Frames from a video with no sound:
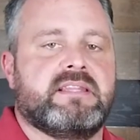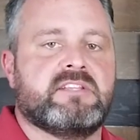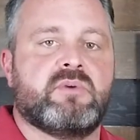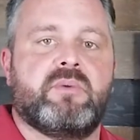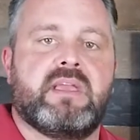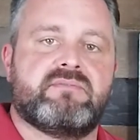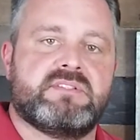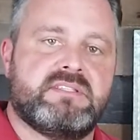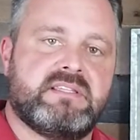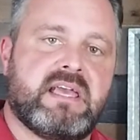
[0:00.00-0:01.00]
That's why we have
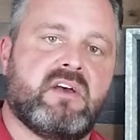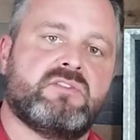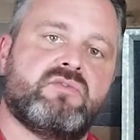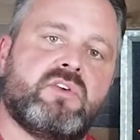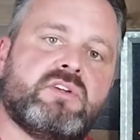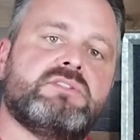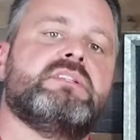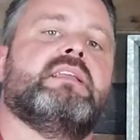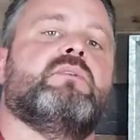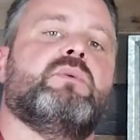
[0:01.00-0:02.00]
to see the house
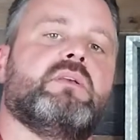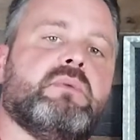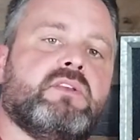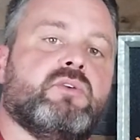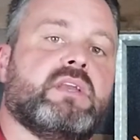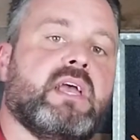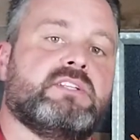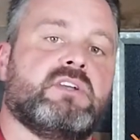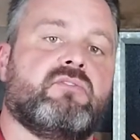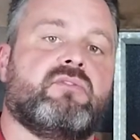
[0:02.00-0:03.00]
first, and then we can make you a
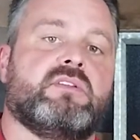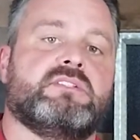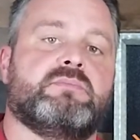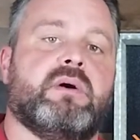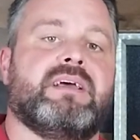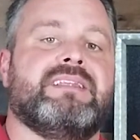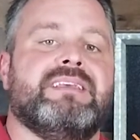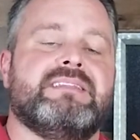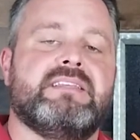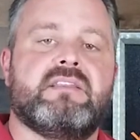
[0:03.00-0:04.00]
cash offer on the spot.
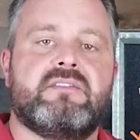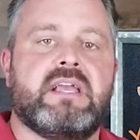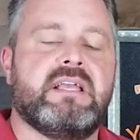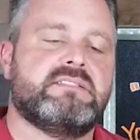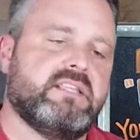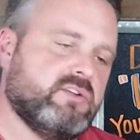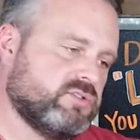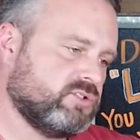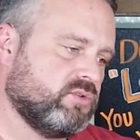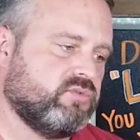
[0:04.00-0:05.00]
The other guys, they
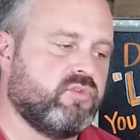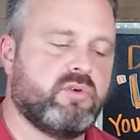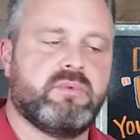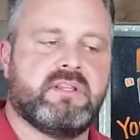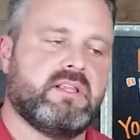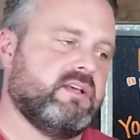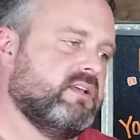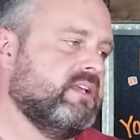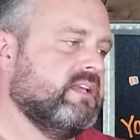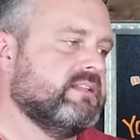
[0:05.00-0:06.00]
don't show a
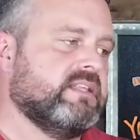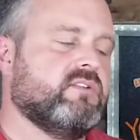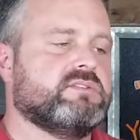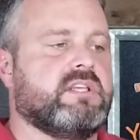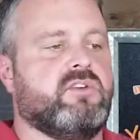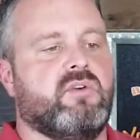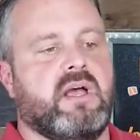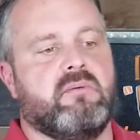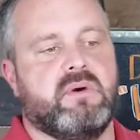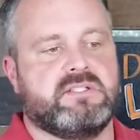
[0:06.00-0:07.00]
formula. They don't tell you
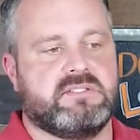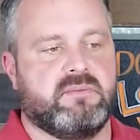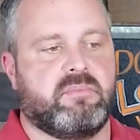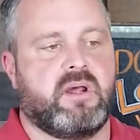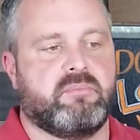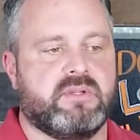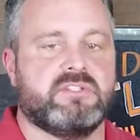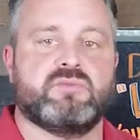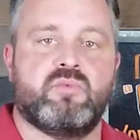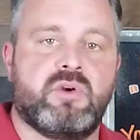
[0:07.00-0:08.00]
how much the
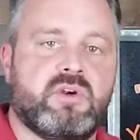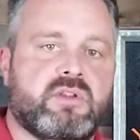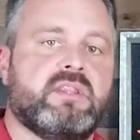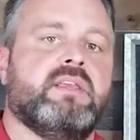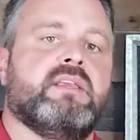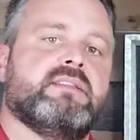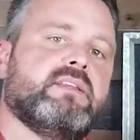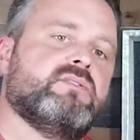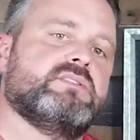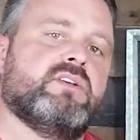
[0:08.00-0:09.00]
property is worth.
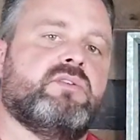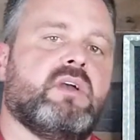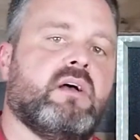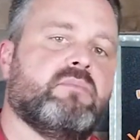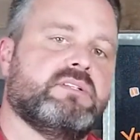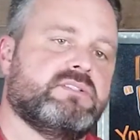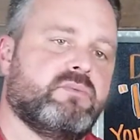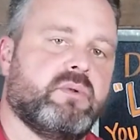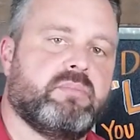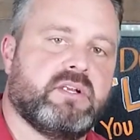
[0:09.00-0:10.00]
They don't tell you how much
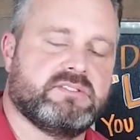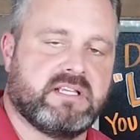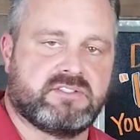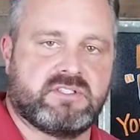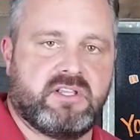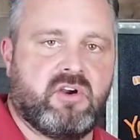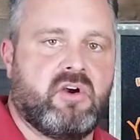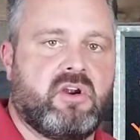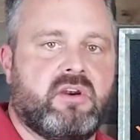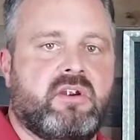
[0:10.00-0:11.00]
the repairs actually
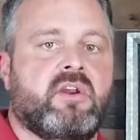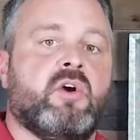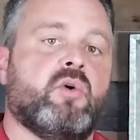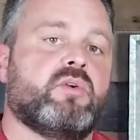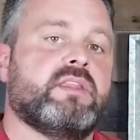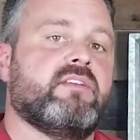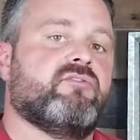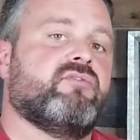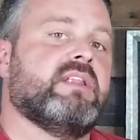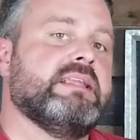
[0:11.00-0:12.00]
are, or they
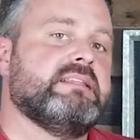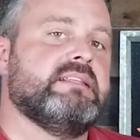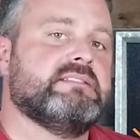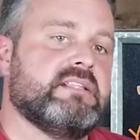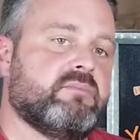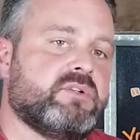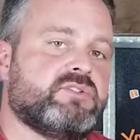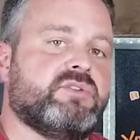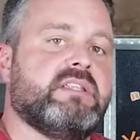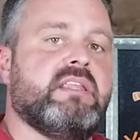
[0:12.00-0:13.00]
inflate these
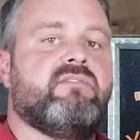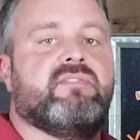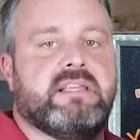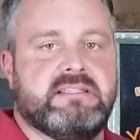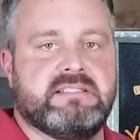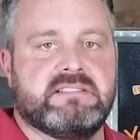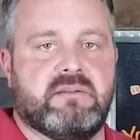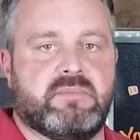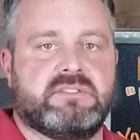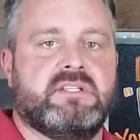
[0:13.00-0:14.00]
numbers or deflate these
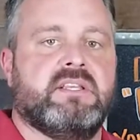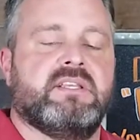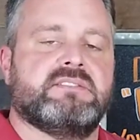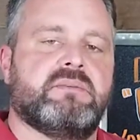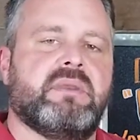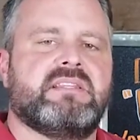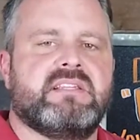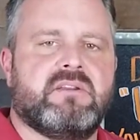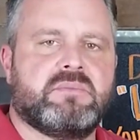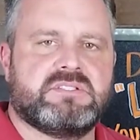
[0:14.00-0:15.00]
numbers to make
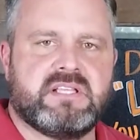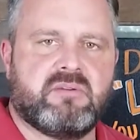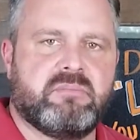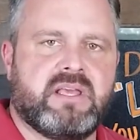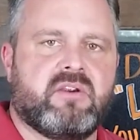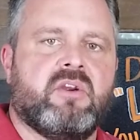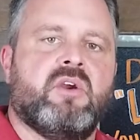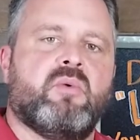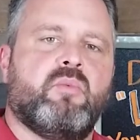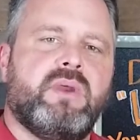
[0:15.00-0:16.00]
the numbers sound better.
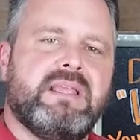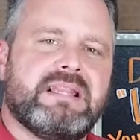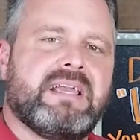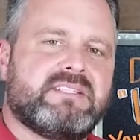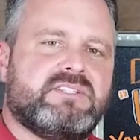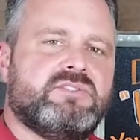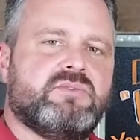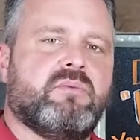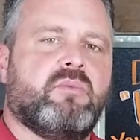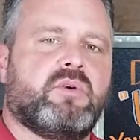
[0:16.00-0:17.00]
We like to
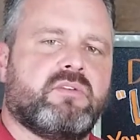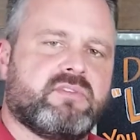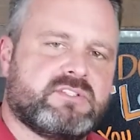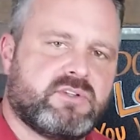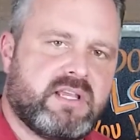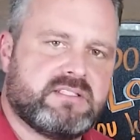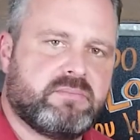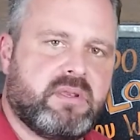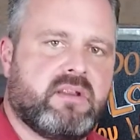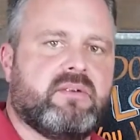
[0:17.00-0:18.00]
do a more of a
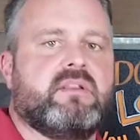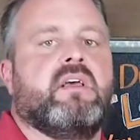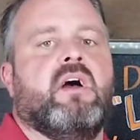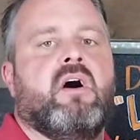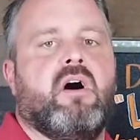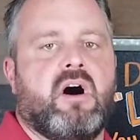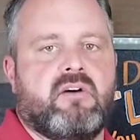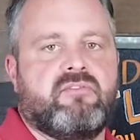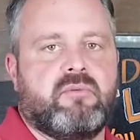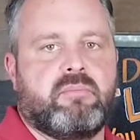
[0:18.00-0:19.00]
transparent
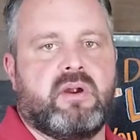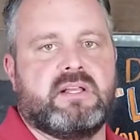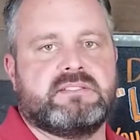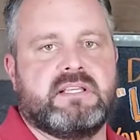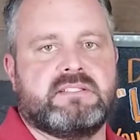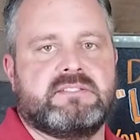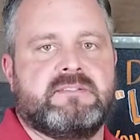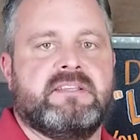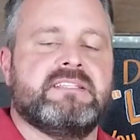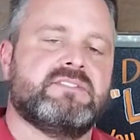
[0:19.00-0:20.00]
offer process.
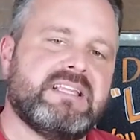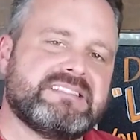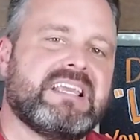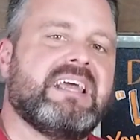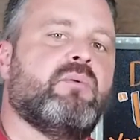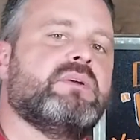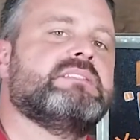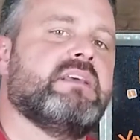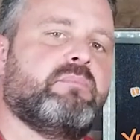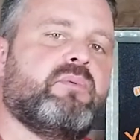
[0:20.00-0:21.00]
So that's kind of
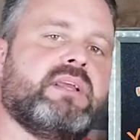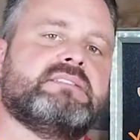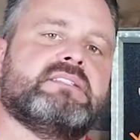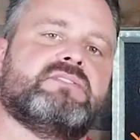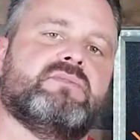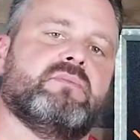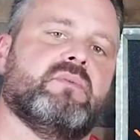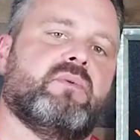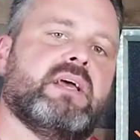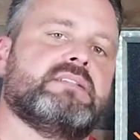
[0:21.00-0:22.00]
what separates us from
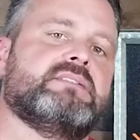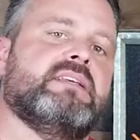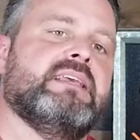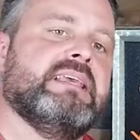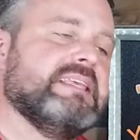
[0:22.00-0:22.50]
the rest.